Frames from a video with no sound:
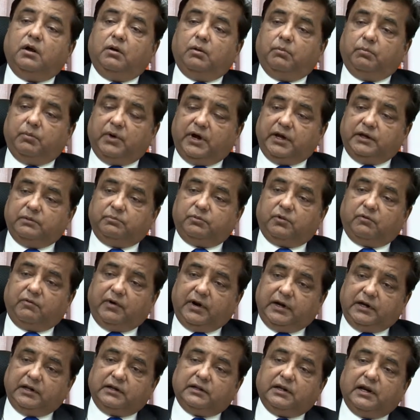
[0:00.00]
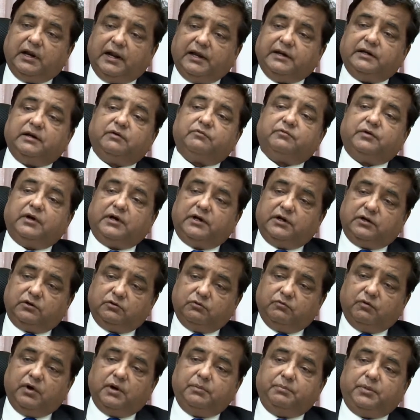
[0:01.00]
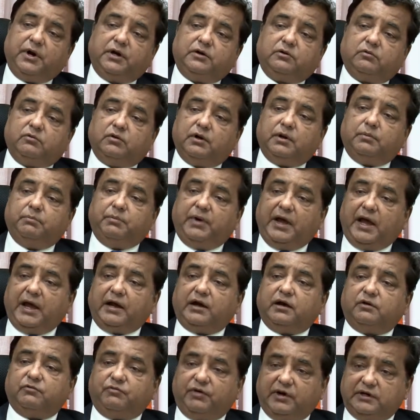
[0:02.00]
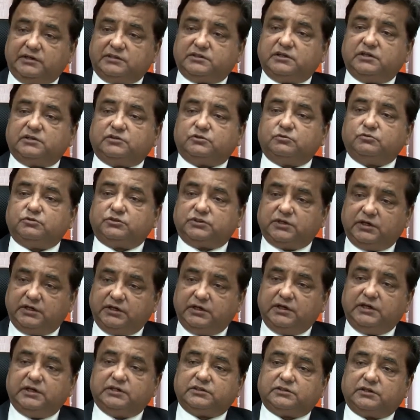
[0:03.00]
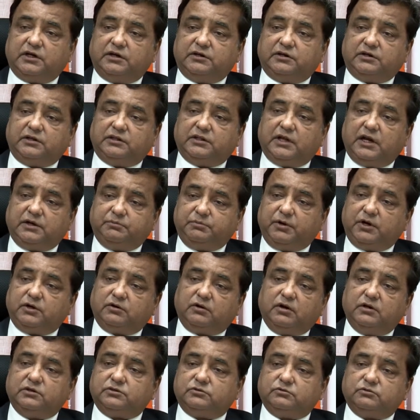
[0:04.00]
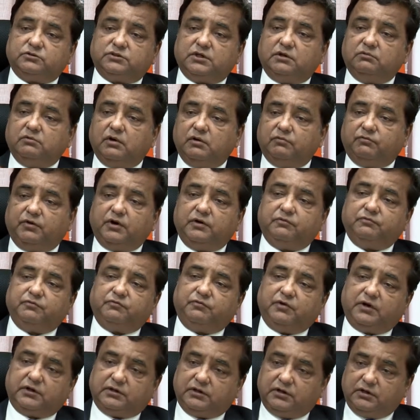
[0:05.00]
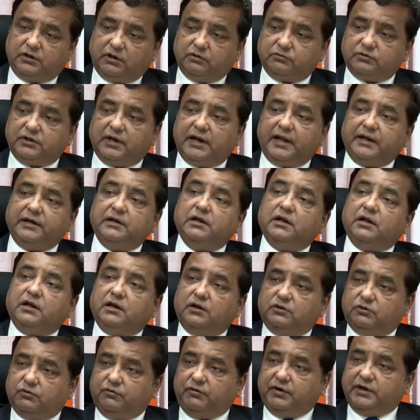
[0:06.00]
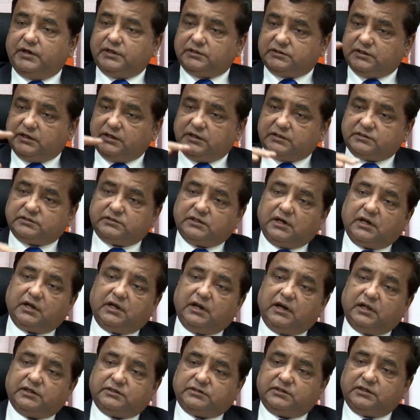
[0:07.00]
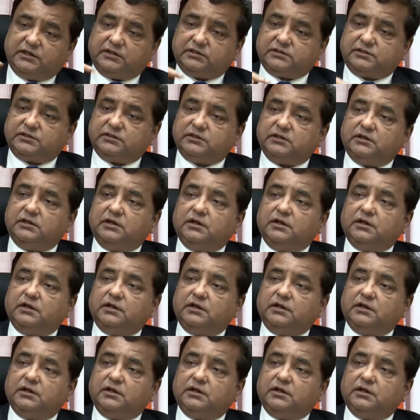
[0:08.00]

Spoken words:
by providing a line of credit to one particular bank or financial institution in each country. That particular institution will fund further down the line to various industrial clusters